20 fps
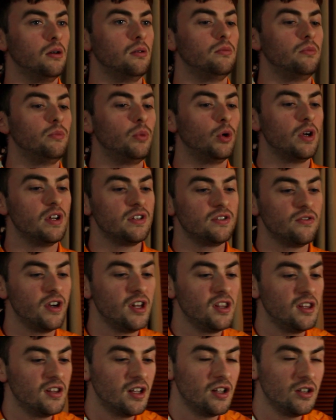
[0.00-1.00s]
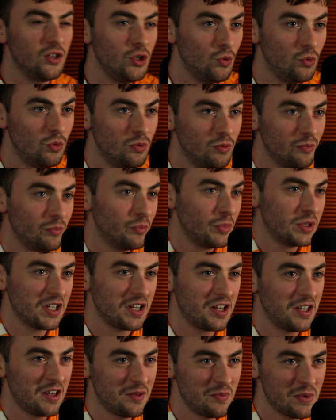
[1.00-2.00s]
But is there anything that you
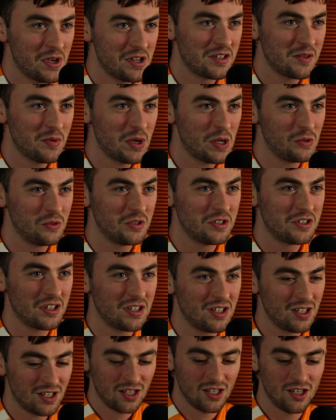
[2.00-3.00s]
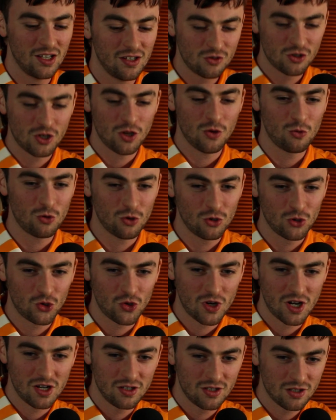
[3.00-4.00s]
particularly miss about
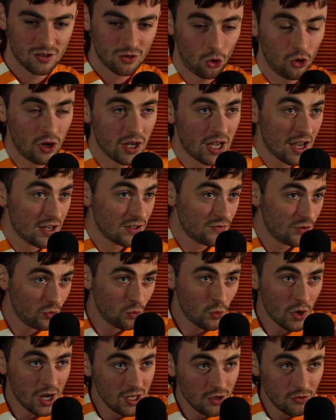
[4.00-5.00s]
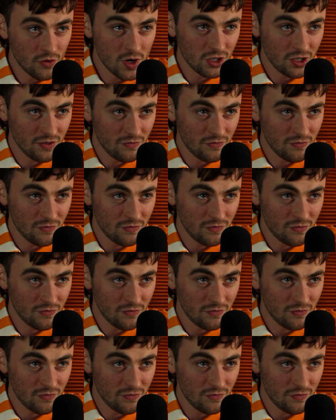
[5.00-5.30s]
Stoke-on-Trent? Or I guess from where you're originally